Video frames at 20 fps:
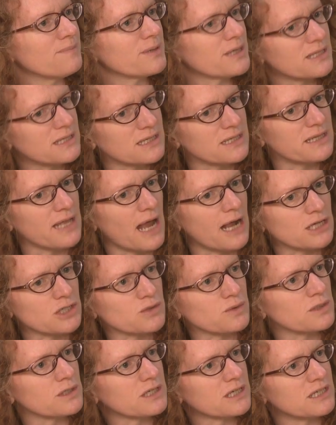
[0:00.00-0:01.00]
but it's a
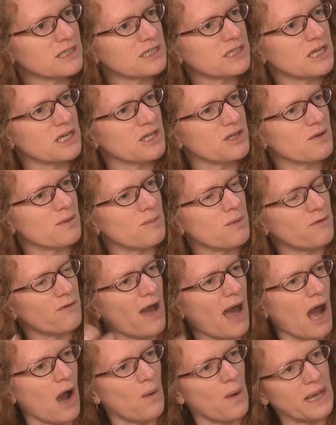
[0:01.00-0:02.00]
natural continuum of
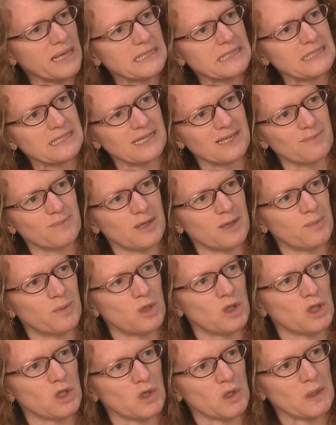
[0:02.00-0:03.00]
how I see
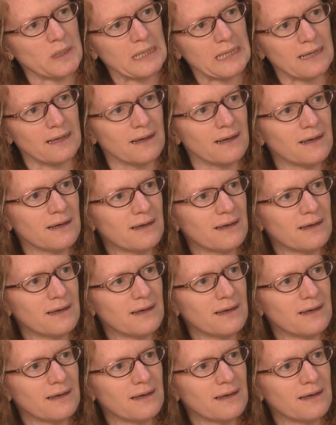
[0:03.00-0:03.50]
people learning.